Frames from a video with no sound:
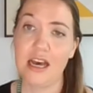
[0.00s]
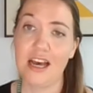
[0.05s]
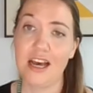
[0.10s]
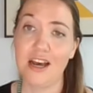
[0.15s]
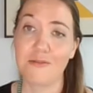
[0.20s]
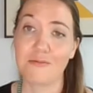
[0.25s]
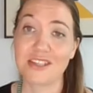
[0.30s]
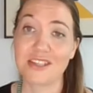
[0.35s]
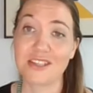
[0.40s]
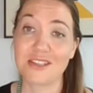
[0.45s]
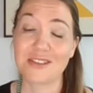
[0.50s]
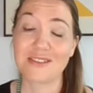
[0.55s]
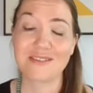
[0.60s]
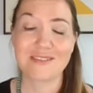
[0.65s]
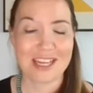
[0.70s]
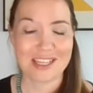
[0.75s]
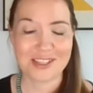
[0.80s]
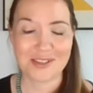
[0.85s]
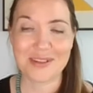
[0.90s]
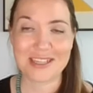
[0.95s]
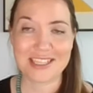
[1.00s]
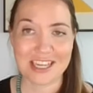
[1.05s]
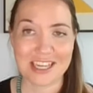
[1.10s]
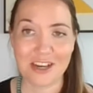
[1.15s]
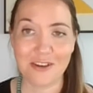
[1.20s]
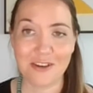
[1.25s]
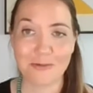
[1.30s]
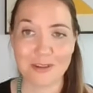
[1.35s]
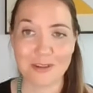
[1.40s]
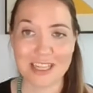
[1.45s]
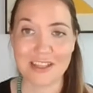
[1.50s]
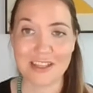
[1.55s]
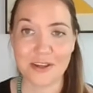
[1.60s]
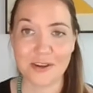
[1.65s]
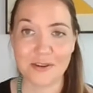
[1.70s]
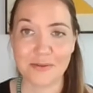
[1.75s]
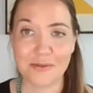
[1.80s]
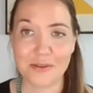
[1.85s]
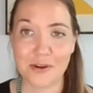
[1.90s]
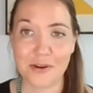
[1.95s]
Uh, which is, as you can tell, really
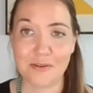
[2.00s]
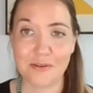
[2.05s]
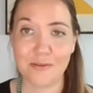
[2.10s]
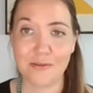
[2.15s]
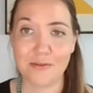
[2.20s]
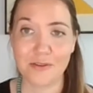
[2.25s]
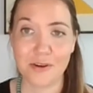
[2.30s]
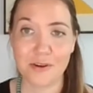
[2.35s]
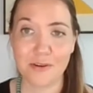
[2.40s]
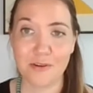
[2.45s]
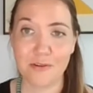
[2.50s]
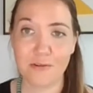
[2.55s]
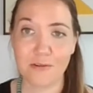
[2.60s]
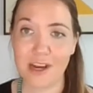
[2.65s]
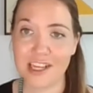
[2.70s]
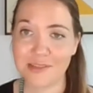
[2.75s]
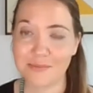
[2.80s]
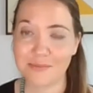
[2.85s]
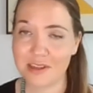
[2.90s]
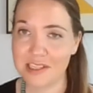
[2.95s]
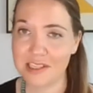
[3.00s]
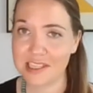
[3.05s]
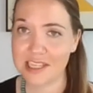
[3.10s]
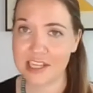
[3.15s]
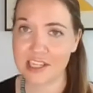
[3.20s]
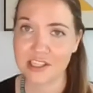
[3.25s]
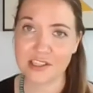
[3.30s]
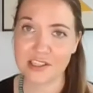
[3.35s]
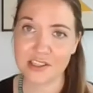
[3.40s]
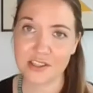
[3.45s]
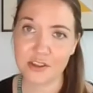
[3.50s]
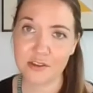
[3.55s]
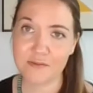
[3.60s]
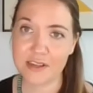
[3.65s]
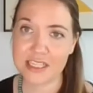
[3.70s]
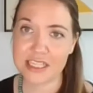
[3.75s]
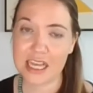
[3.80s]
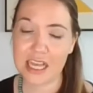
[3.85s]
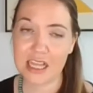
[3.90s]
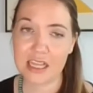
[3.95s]
low. No, no hospitalizations, no
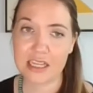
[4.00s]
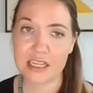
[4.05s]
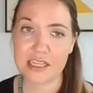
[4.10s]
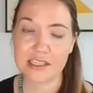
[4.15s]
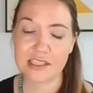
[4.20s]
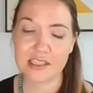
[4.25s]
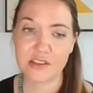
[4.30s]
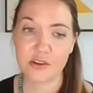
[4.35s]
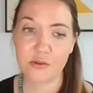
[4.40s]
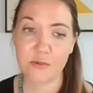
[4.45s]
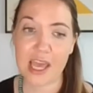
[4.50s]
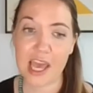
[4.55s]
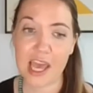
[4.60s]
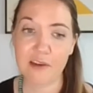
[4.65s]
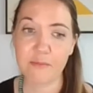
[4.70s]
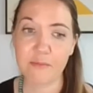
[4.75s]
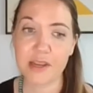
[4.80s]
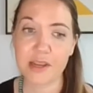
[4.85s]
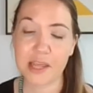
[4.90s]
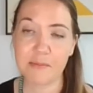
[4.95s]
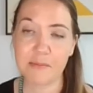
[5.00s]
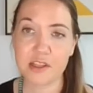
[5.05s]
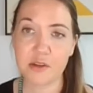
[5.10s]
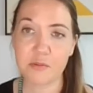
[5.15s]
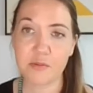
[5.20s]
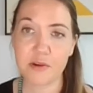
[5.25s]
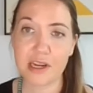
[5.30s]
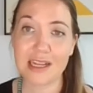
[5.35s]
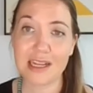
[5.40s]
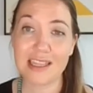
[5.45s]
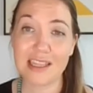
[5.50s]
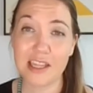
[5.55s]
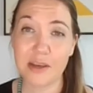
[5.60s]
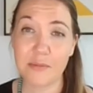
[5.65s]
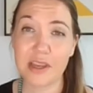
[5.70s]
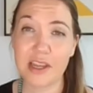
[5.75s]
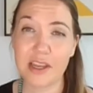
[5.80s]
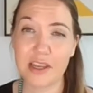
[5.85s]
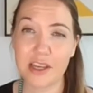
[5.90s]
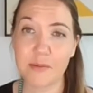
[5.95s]
fatalities. So we have been able to bring a
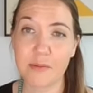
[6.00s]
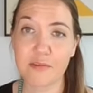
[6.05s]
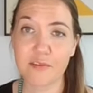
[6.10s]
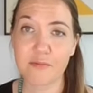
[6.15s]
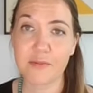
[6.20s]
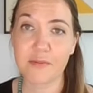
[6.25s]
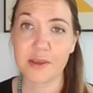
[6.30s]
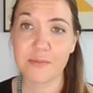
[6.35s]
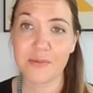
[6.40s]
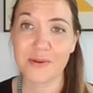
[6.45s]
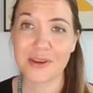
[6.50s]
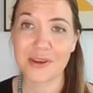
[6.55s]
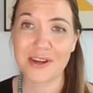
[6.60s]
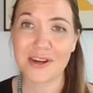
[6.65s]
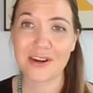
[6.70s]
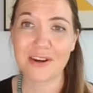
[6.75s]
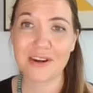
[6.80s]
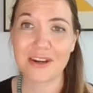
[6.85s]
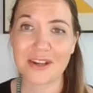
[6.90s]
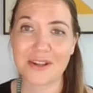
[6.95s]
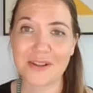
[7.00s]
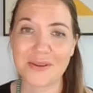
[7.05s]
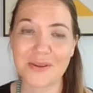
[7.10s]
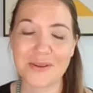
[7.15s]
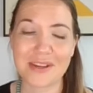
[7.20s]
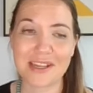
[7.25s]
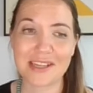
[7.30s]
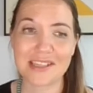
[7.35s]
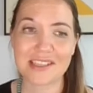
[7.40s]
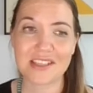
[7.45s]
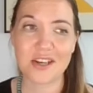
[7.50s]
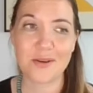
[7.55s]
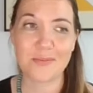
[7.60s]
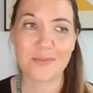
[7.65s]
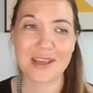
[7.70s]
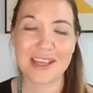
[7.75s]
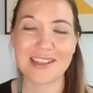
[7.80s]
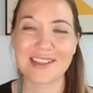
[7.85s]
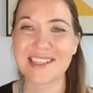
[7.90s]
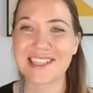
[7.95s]
limited number of people here, including some
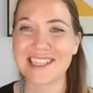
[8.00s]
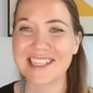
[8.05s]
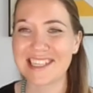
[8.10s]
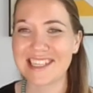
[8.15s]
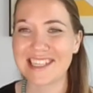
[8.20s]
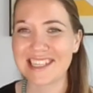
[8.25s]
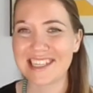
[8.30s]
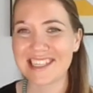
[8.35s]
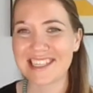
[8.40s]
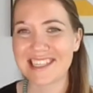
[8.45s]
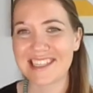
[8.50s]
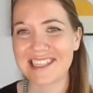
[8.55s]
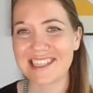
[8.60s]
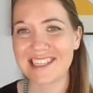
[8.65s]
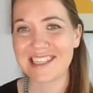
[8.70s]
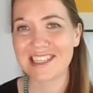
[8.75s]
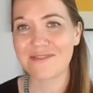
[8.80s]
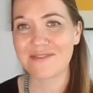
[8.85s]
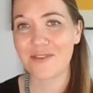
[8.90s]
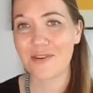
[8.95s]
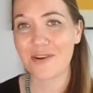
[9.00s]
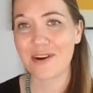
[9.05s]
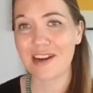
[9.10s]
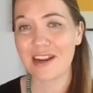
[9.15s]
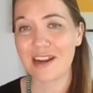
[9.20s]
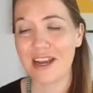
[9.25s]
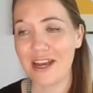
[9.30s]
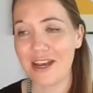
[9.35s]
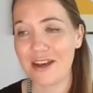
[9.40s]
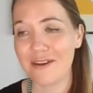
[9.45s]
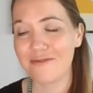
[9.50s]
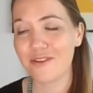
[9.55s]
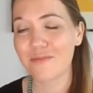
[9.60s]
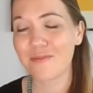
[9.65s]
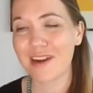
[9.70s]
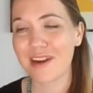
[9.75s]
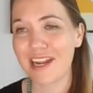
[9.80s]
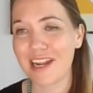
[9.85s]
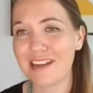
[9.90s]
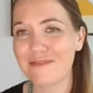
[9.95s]
English teaching assistants for uh,
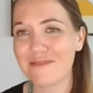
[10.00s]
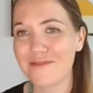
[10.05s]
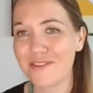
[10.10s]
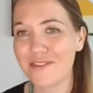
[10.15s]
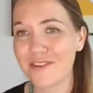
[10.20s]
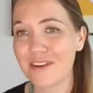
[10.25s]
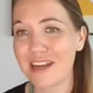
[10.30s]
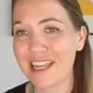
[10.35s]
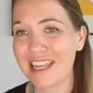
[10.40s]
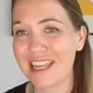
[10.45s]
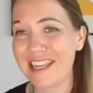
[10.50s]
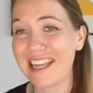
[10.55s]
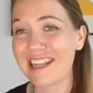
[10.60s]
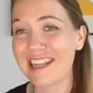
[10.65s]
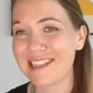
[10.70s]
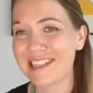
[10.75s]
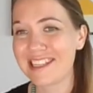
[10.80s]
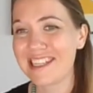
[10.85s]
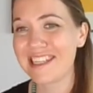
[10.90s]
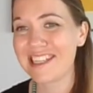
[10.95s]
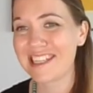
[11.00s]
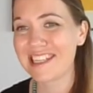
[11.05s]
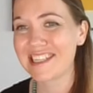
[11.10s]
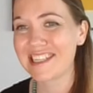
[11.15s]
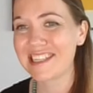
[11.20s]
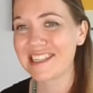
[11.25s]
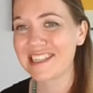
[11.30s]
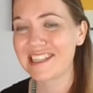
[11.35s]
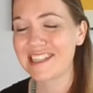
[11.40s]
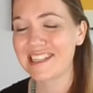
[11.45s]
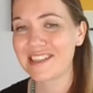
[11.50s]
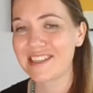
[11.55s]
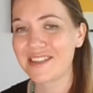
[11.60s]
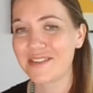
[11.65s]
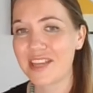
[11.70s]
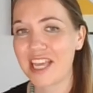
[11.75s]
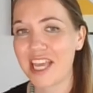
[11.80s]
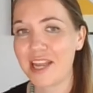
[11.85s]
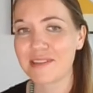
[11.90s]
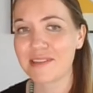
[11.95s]
Fulbright English teaching assistants who
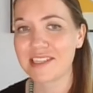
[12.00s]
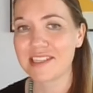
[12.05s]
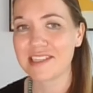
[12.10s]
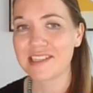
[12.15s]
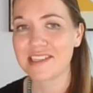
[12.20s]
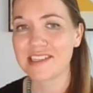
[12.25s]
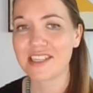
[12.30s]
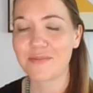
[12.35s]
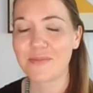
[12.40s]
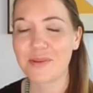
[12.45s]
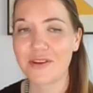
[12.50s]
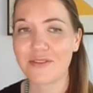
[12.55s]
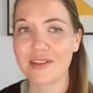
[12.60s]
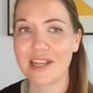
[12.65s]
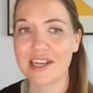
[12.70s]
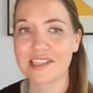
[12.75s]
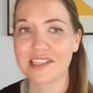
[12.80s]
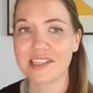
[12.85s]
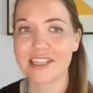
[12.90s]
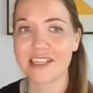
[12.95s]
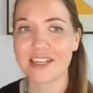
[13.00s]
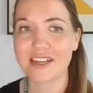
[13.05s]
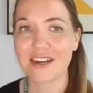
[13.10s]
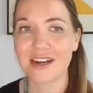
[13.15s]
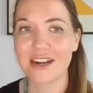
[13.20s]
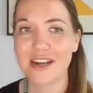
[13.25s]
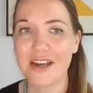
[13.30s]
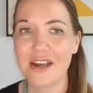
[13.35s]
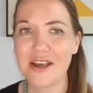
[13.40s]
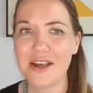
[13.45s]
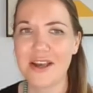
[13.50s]
came to Sisimiut last year.